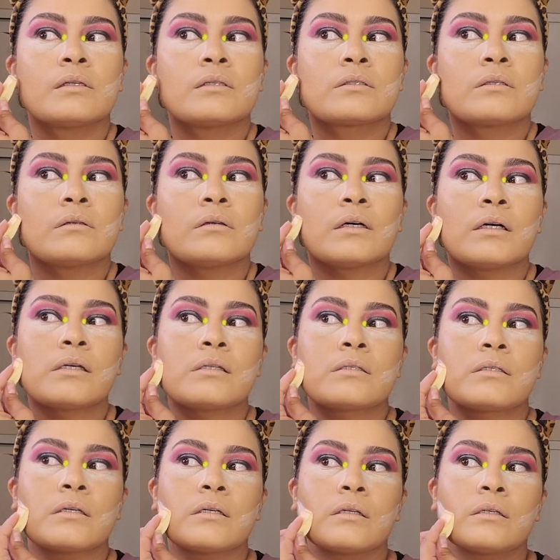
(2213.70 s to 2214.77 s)
So I
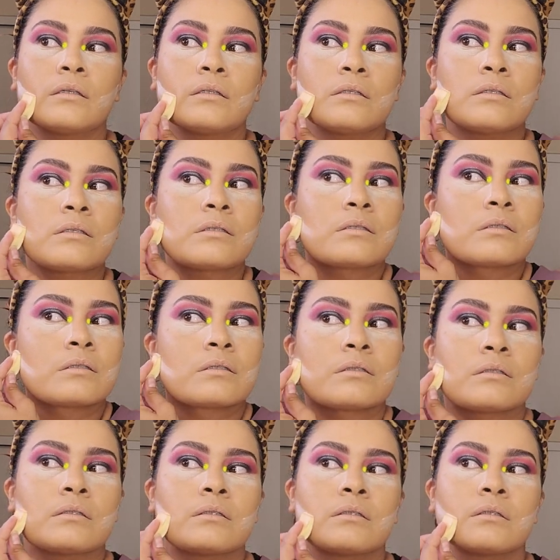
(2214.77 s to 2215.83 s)
didn't
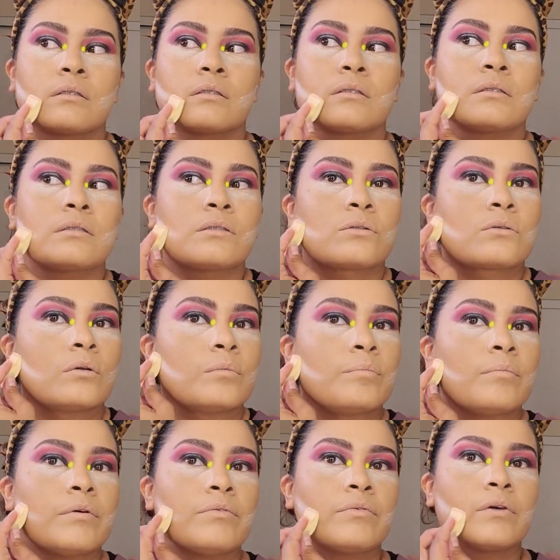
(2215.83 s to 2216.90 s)
sculpt
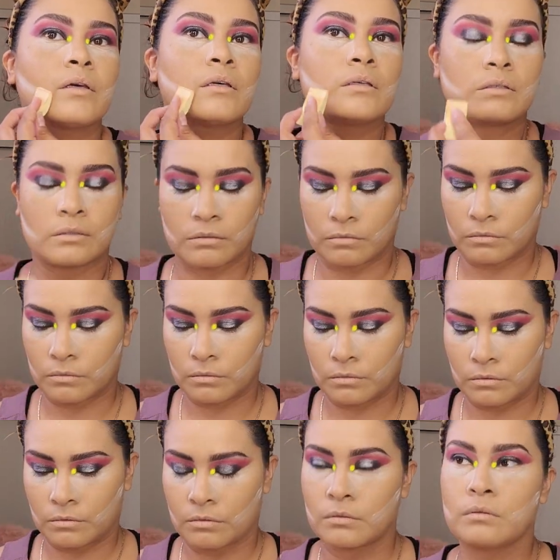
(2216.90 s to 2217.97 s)
my face
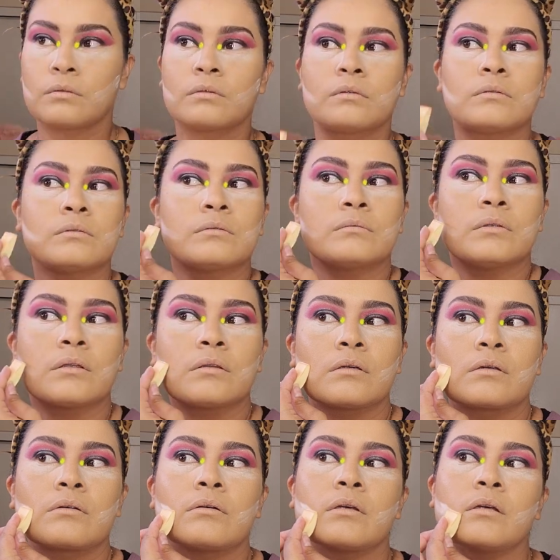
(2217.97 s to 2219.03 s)
with the
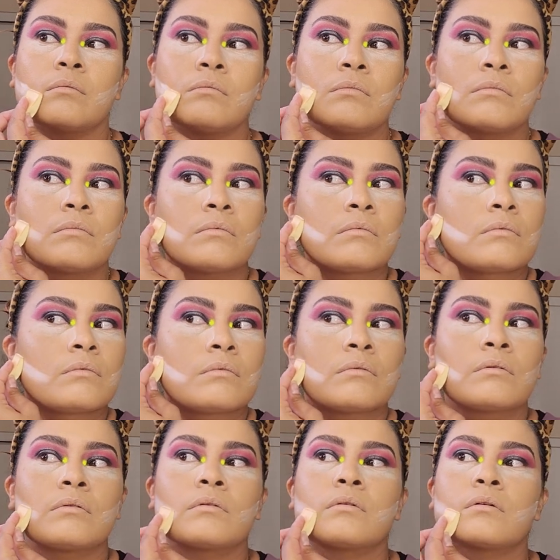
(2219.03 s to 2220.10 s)
cream.
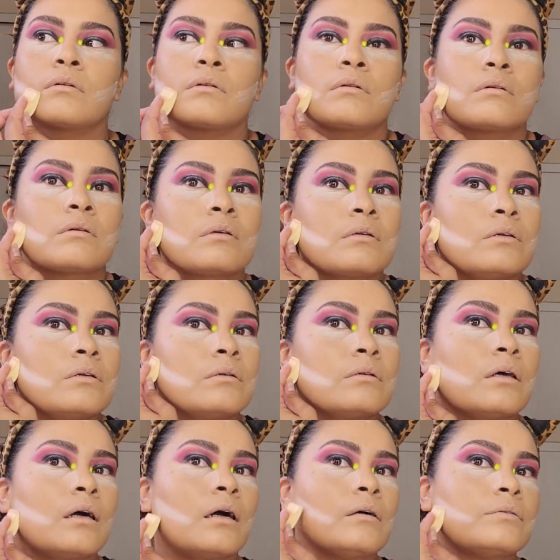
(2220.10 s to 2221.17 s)
You
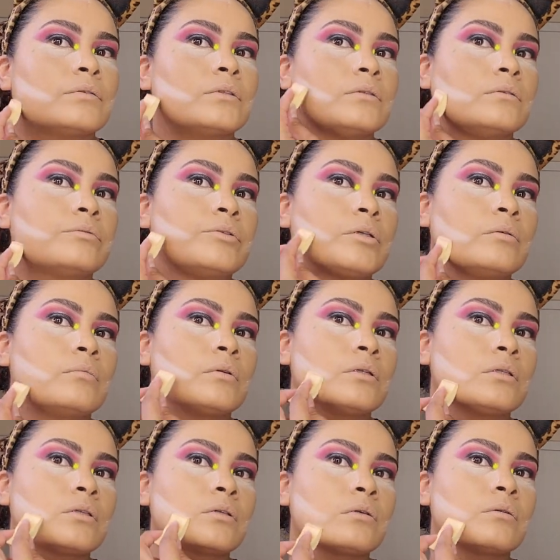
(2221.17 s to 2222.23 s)
don't have to if you don't
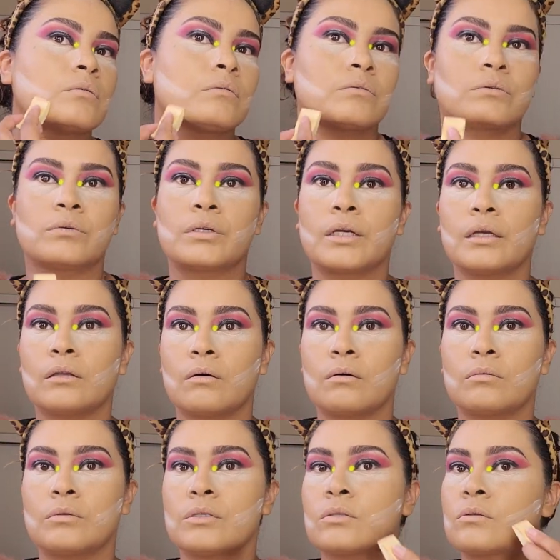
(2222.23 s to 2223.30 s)
want to. You can
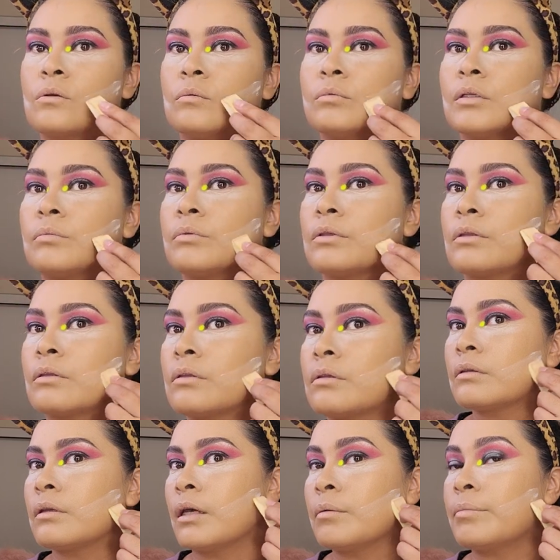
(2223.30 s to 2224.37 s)
always sculpt it with
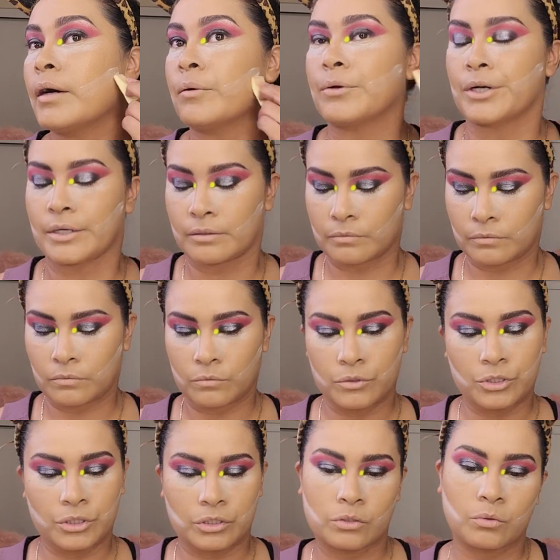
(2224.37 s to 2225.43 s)
a powder,
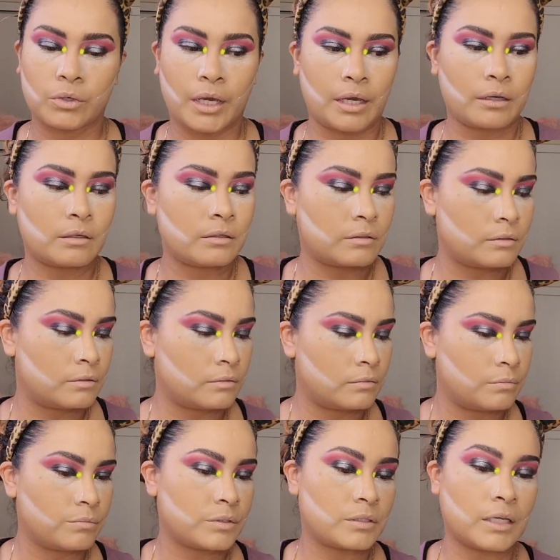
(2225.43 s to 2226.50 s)
which is okay.
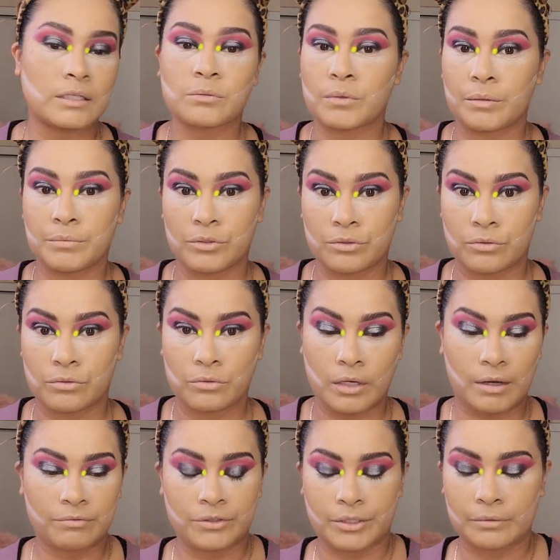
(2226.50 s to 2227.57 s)
That's what I'm going to do
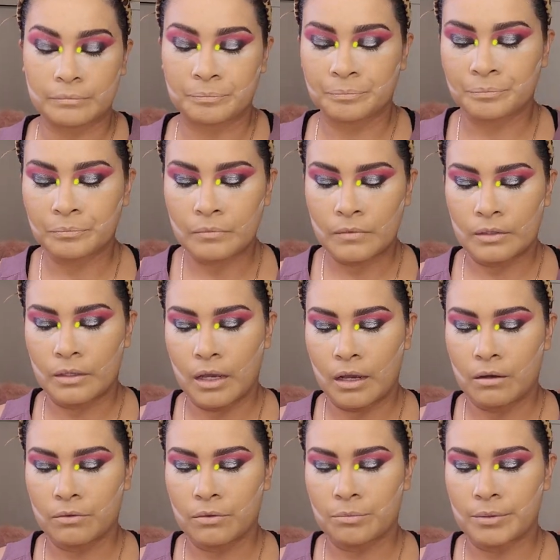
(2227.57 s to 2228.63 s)
after.
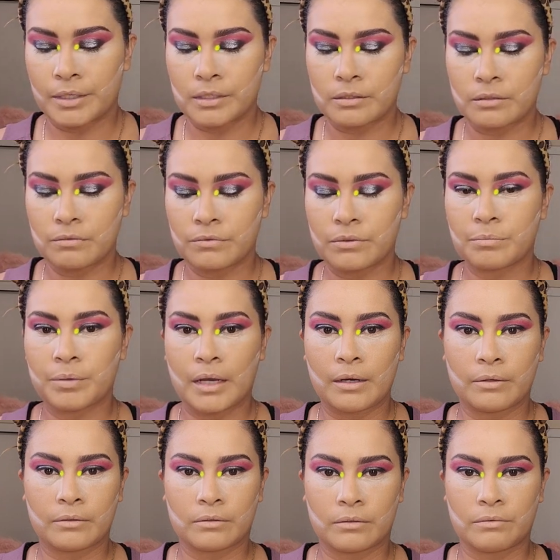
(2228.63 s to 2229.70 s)
Now the rest of the
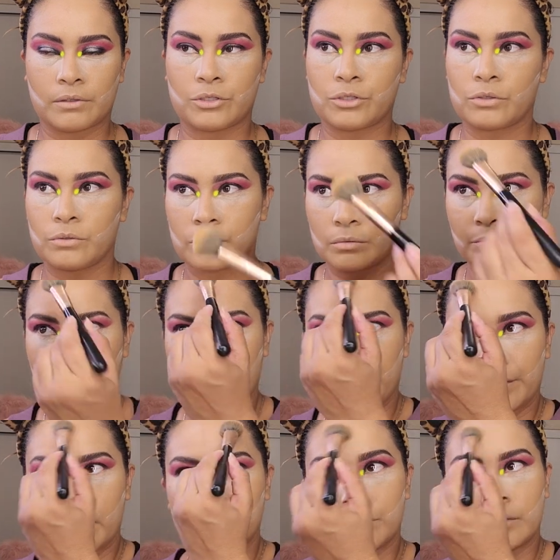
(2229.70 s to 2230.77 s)
translucent powder,
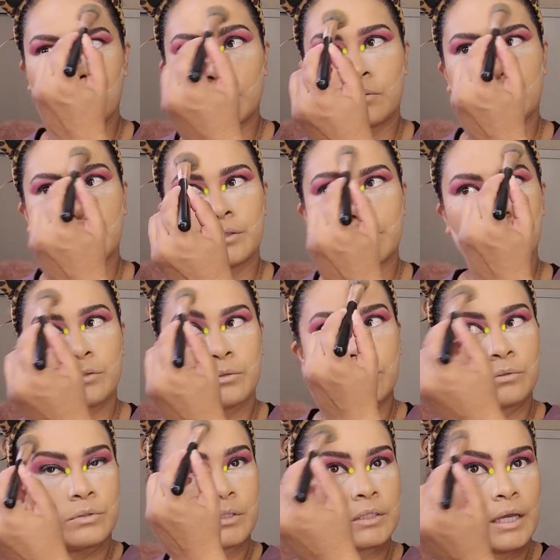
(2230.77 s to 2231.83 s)
I'm just going
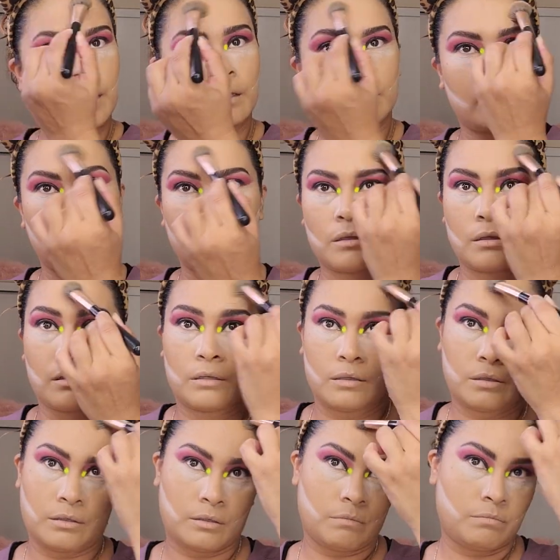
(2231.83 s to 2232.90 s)
to set
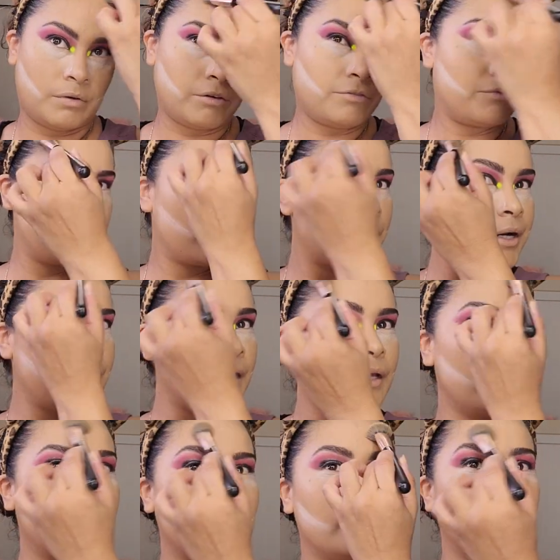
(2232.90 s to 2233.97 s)
my
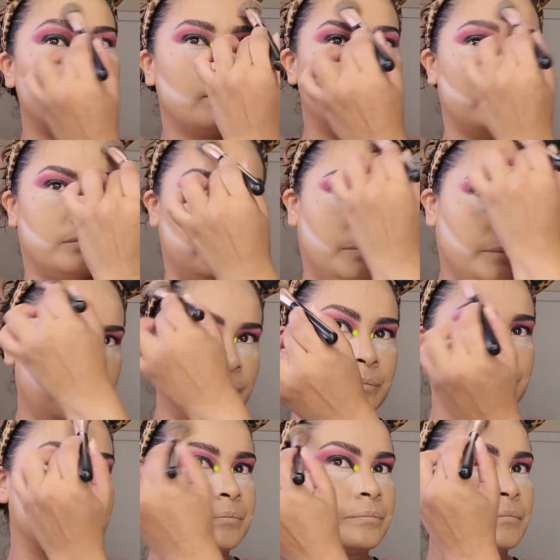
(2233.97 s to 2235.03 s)
forehead. Okay.